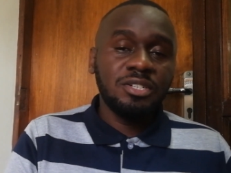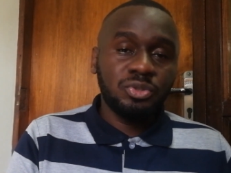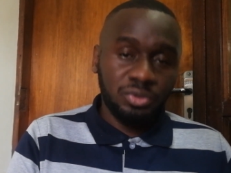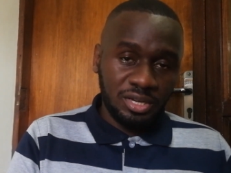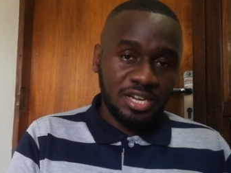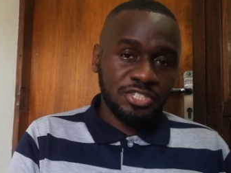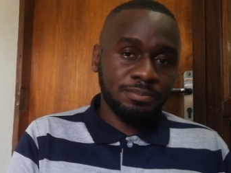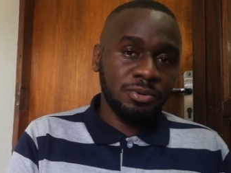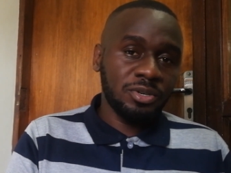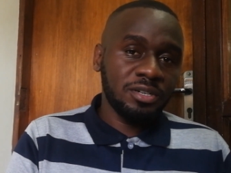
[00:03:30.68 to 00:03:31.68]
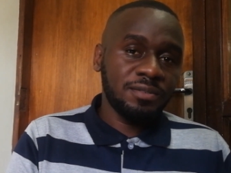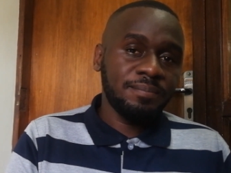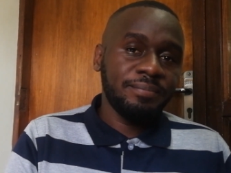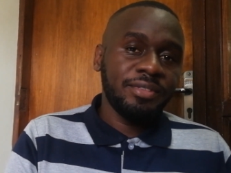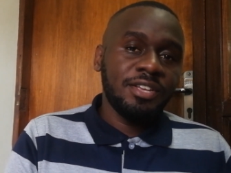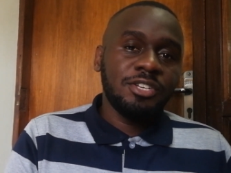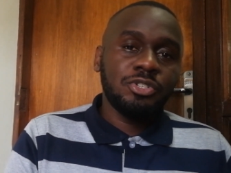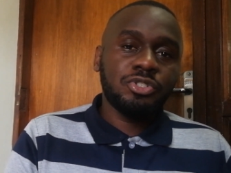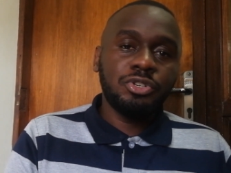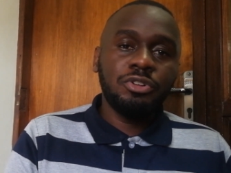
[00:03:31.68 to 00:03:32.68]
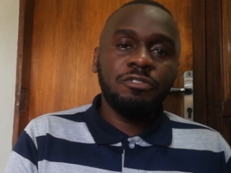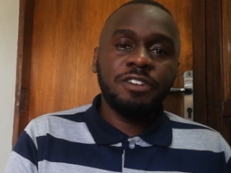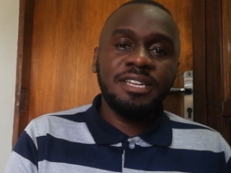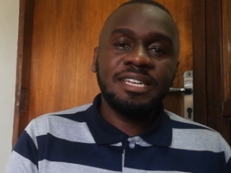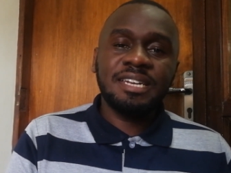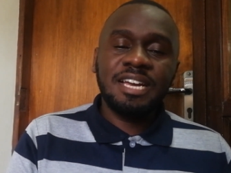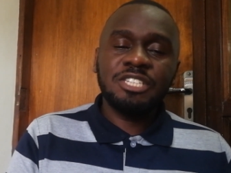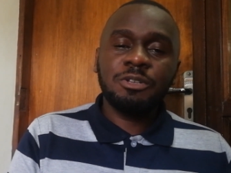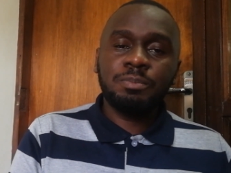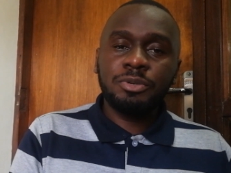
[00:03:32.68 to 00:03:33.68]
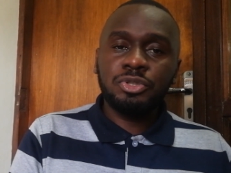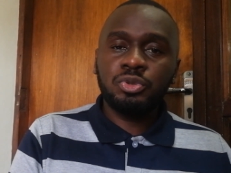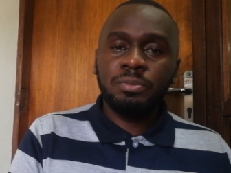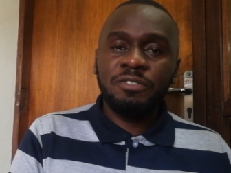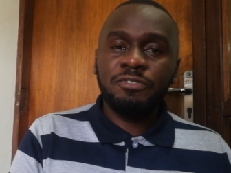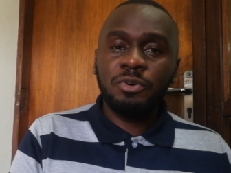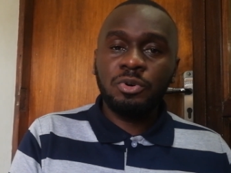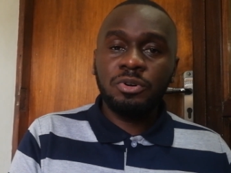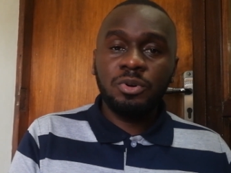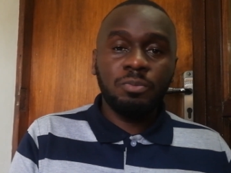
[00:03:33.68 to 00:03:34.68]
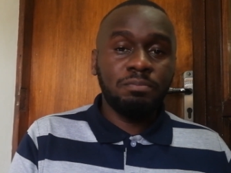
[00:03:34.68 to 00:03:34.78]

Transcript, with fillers: to the cash book. So you'll find that as opposed to before,